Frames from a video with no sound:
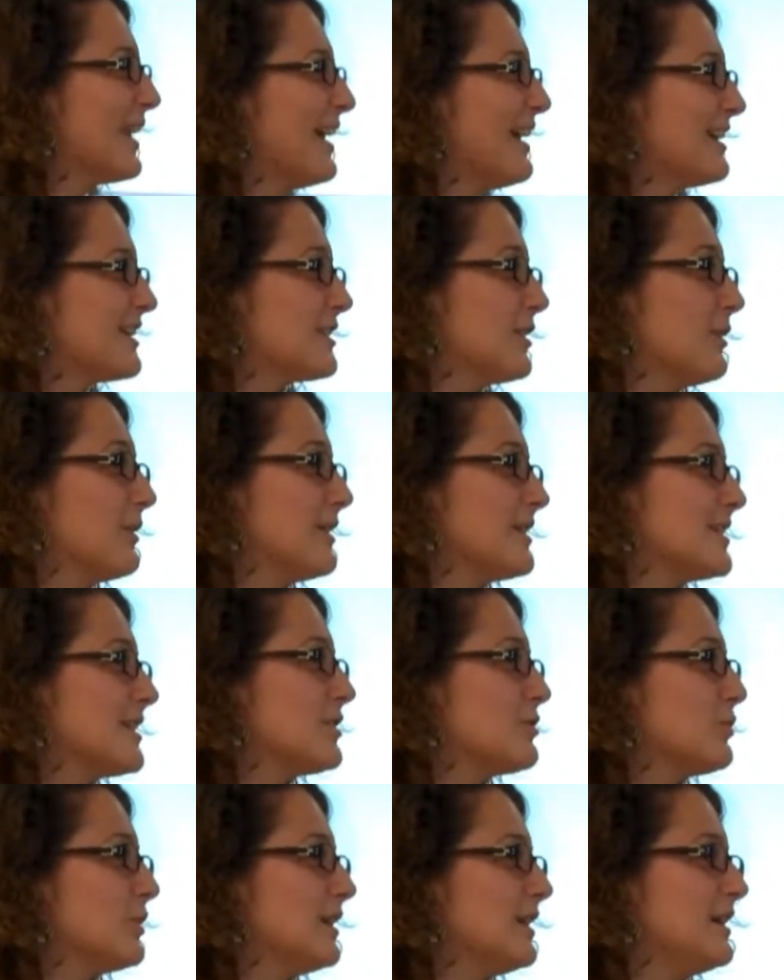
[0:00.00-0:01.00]
So this
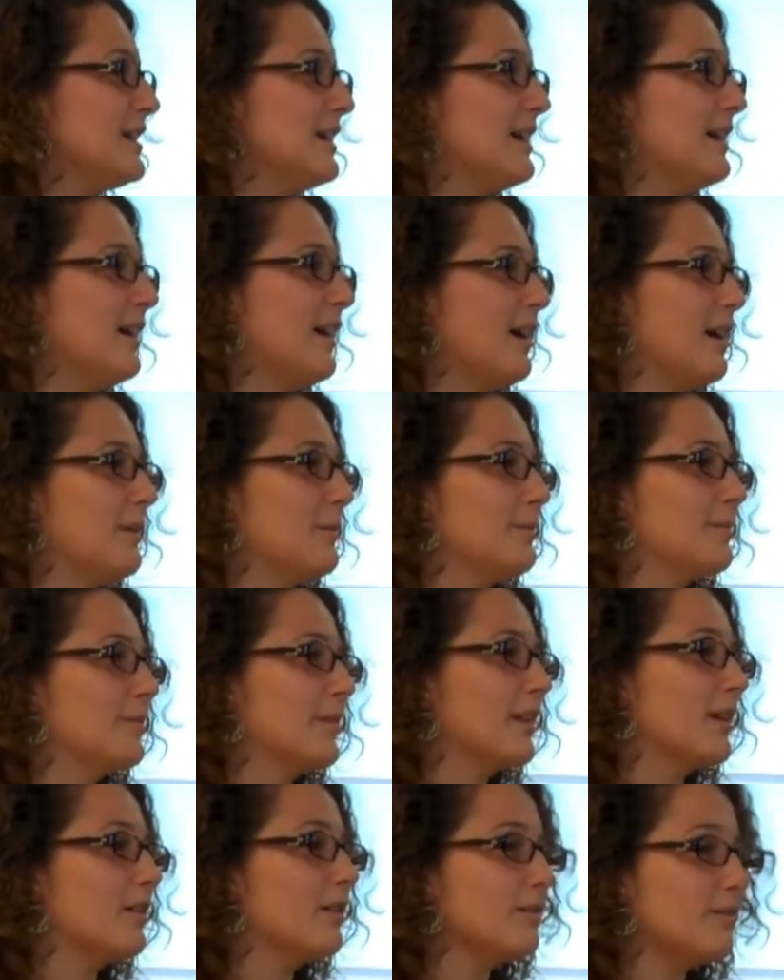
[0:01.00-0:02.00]
is really a
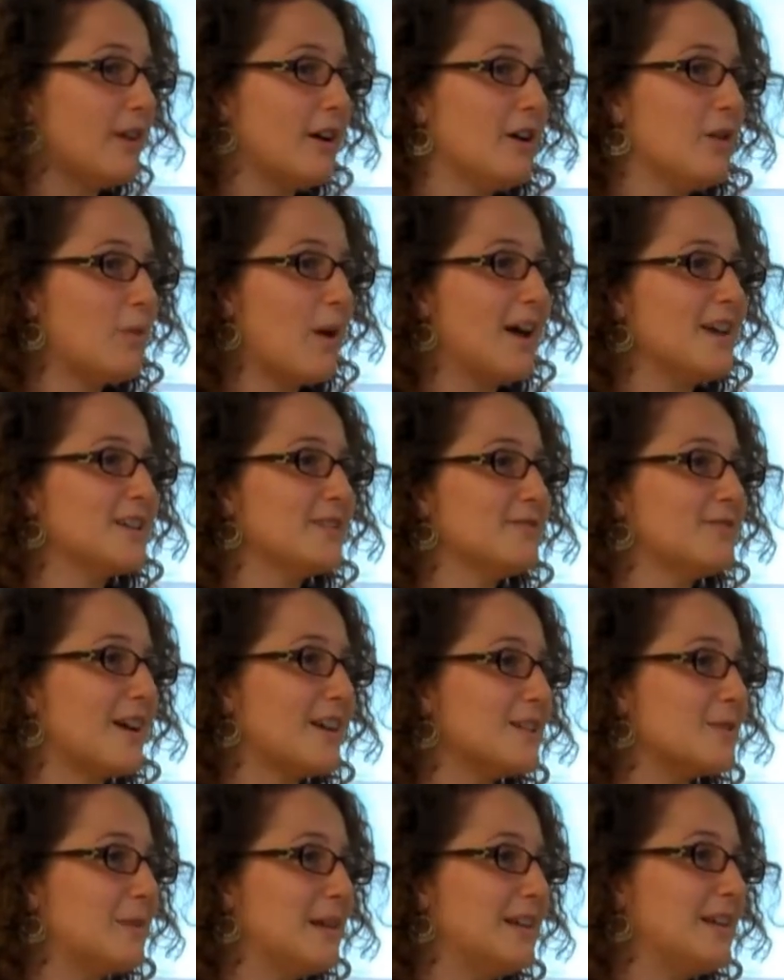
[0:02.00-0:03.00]
very wise
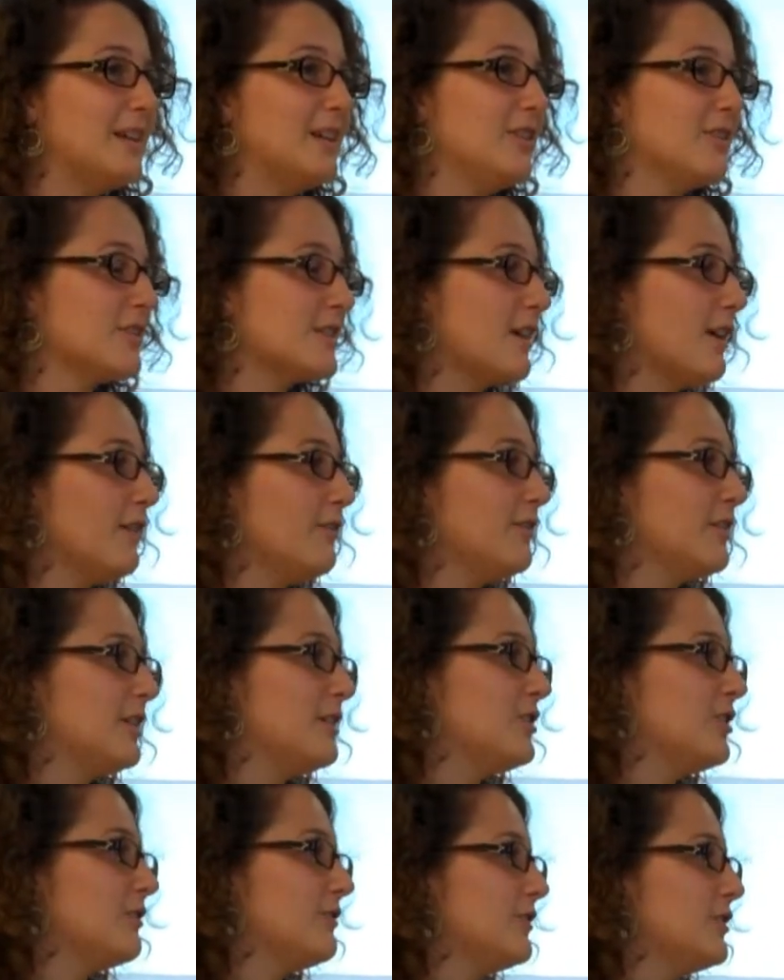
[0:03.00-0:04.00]
investment in yourself and
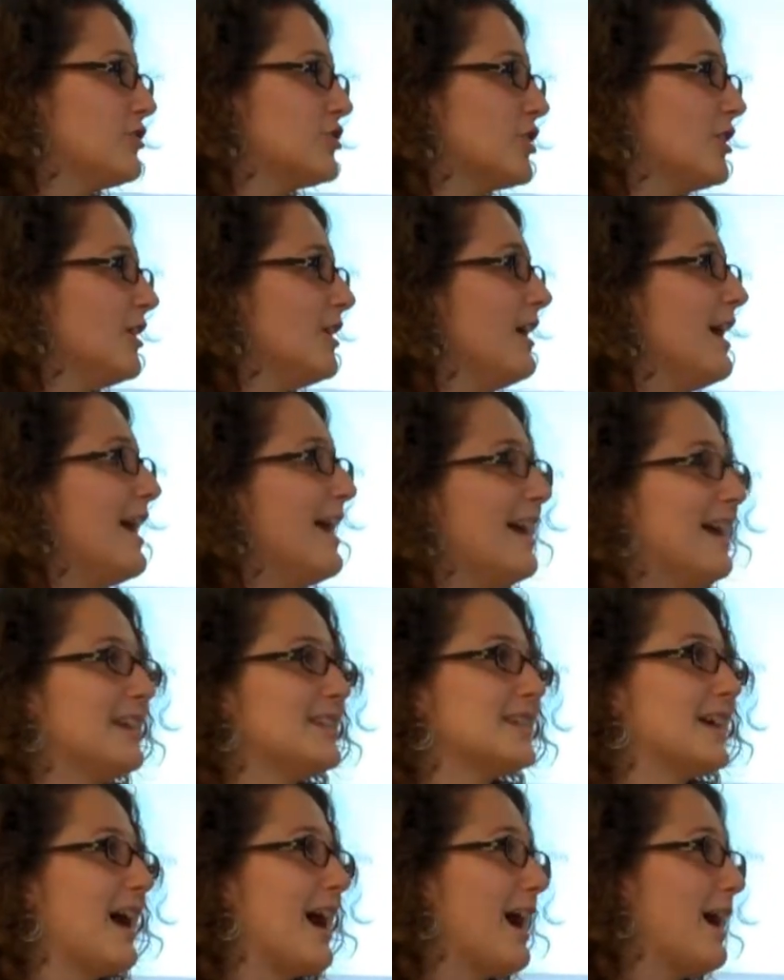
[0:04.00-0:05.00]
in your future.
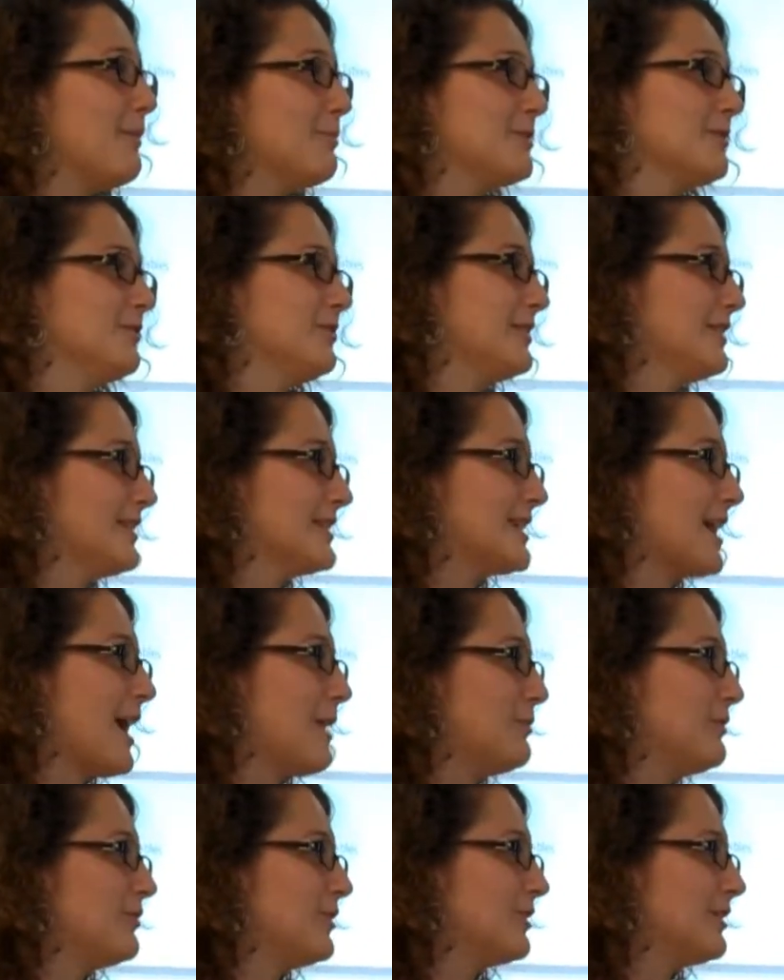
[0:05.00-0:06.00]
It's absolutely the
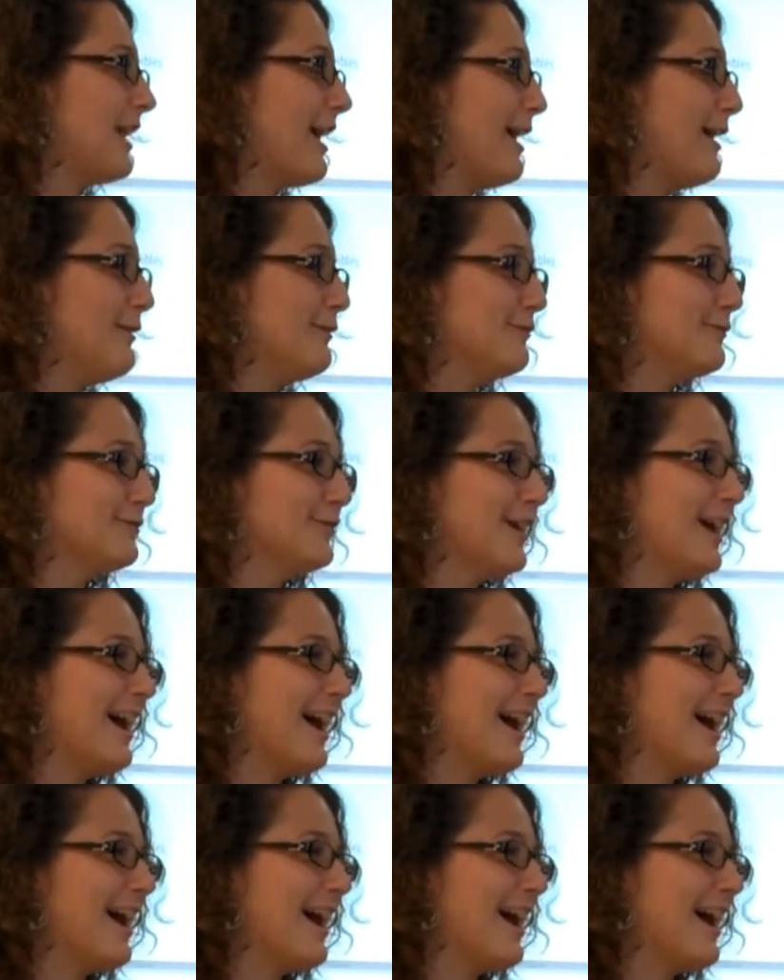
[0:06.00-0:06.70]
time of your life.